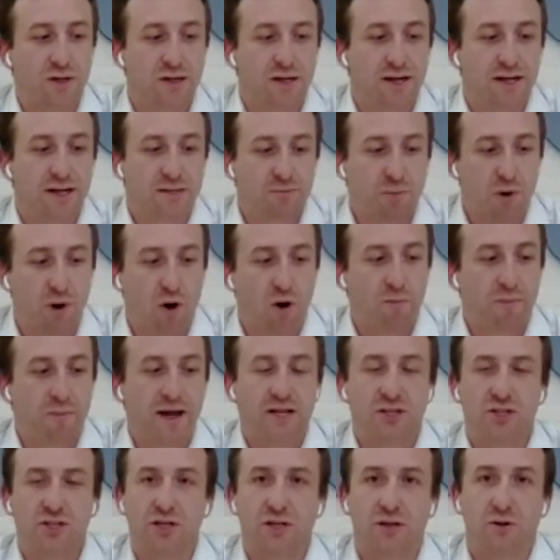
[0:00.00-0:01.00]
And as Paul
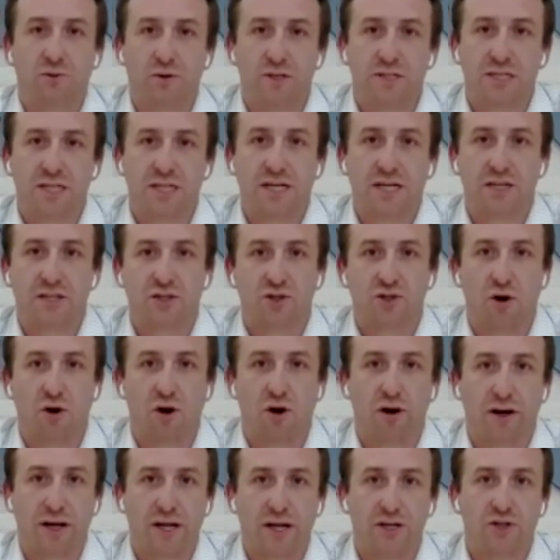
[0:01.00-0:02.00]
mentioned, we're seeing a
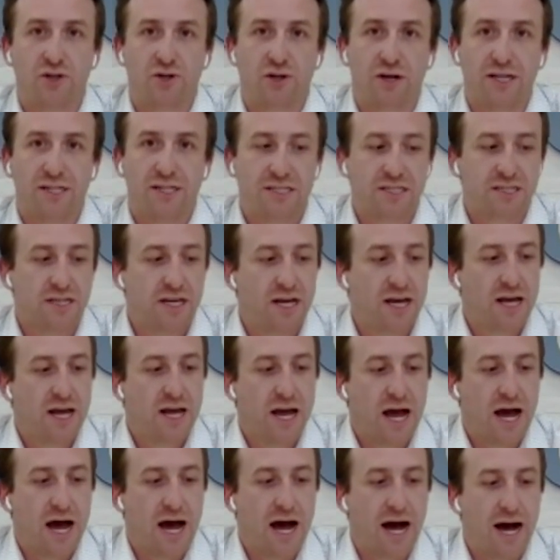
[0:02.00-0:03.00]
strong interest
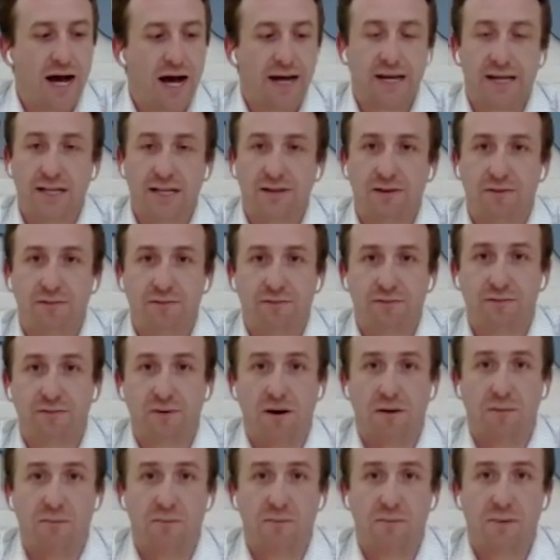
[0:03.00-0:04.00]

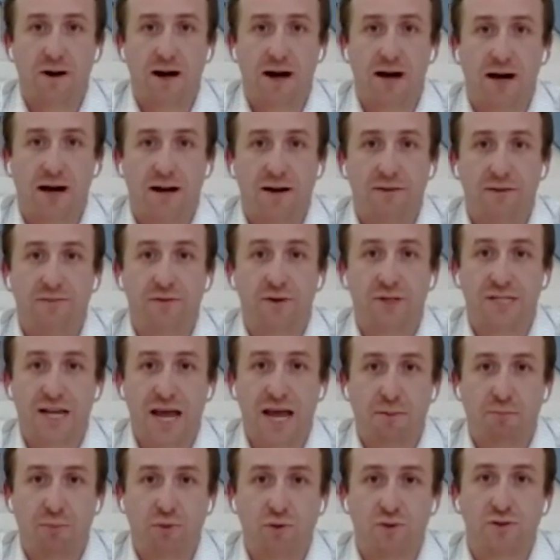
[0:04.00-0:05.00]
for
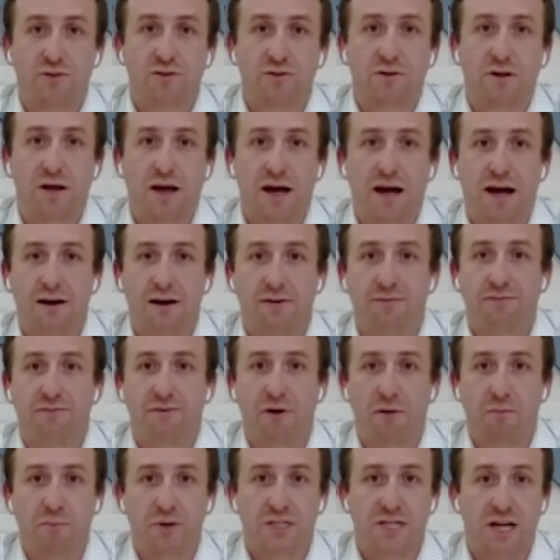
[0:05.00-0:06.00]
samples
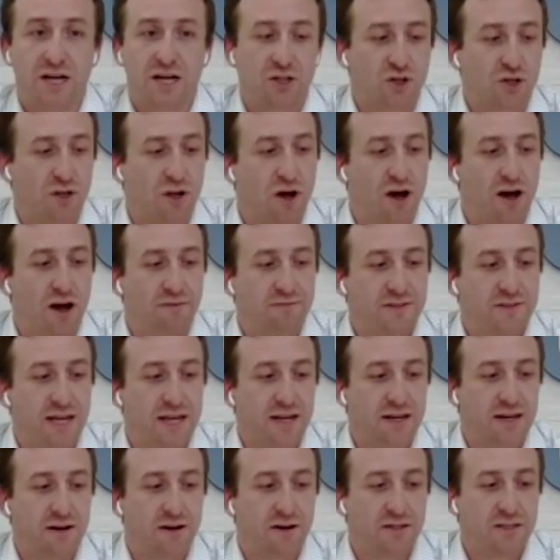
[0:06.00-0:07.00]
from potential
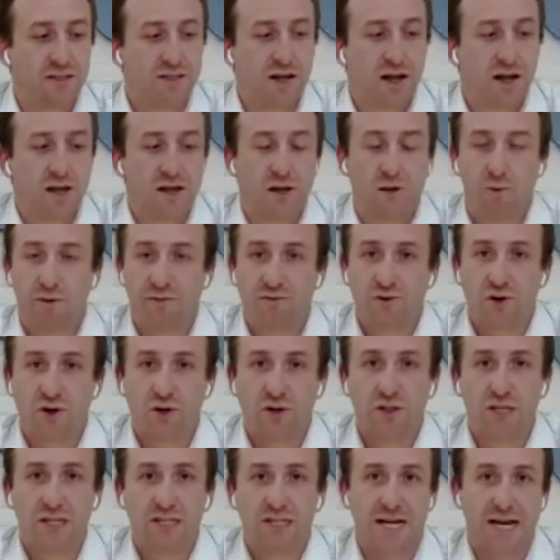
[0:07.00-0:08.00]
off-takers. We've
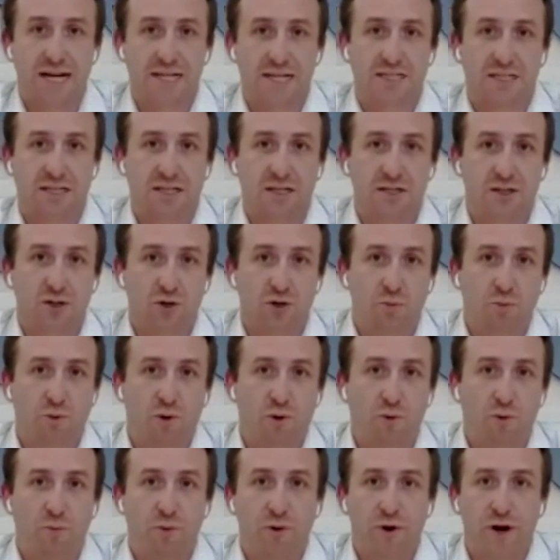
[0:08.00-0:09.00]
drilled and tested the
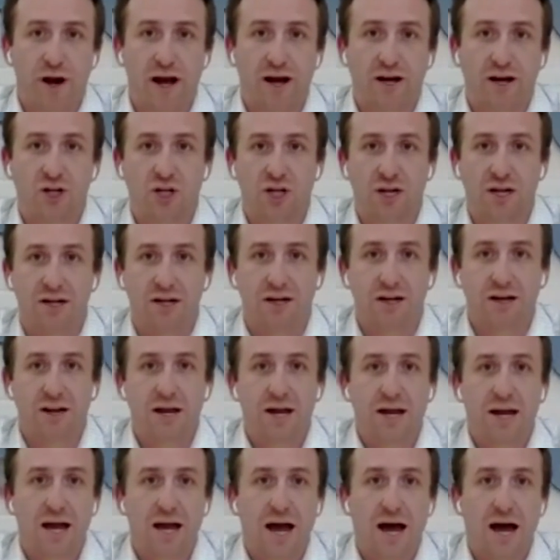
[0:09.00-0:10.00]
Duper production
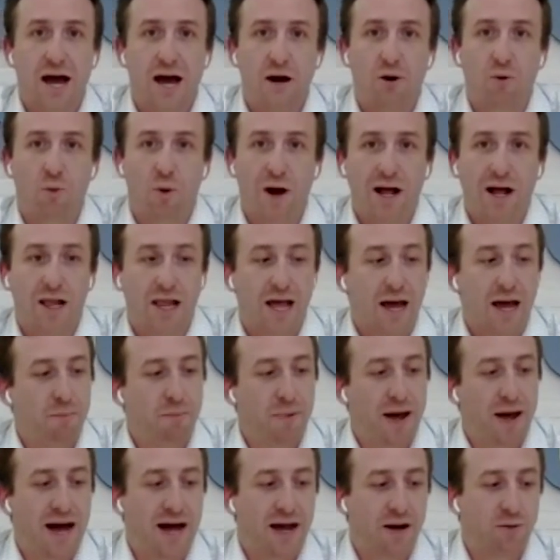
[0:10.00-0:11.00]
well at
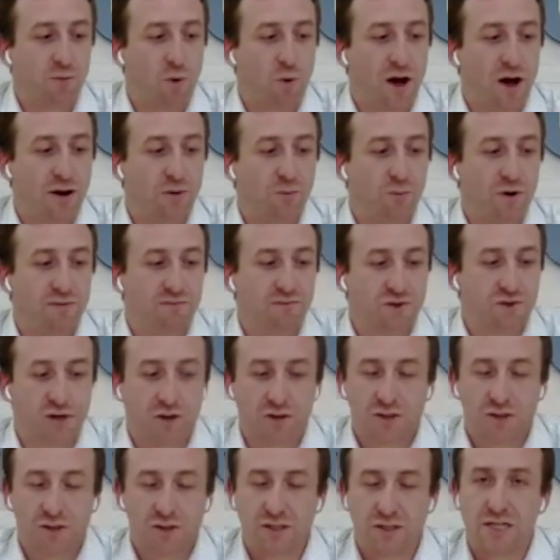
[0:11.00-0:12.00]
Pad 1. We've
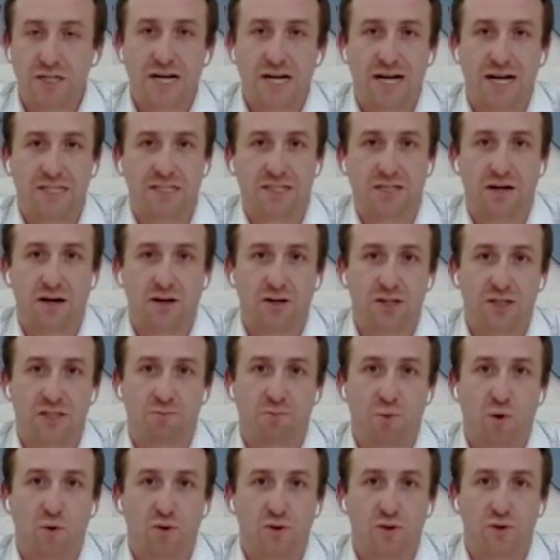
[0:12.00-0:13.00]
drilled and tested our
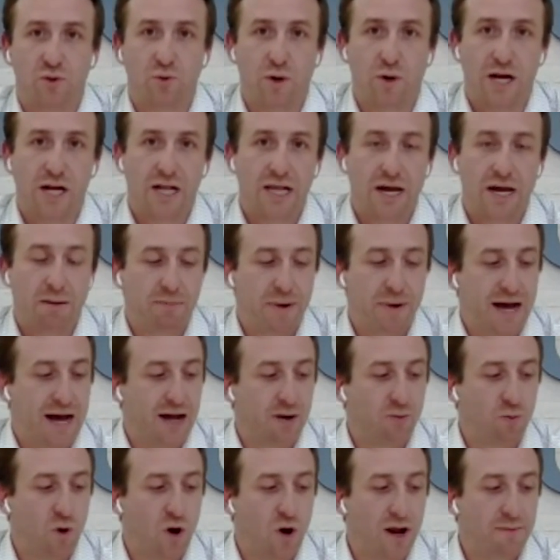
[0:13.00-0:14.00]
disposal well at
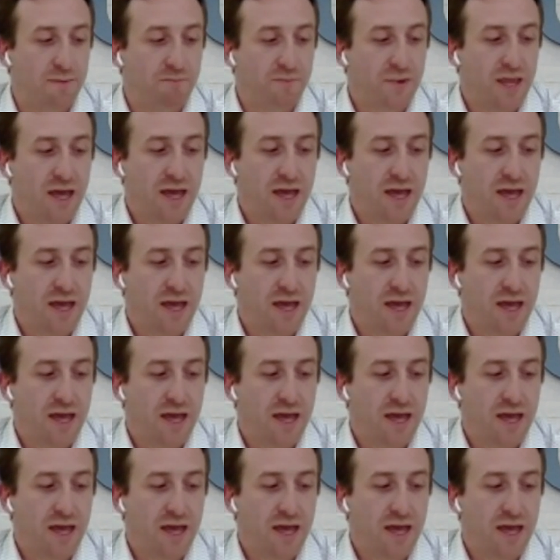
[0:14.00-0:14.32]
Pad 1.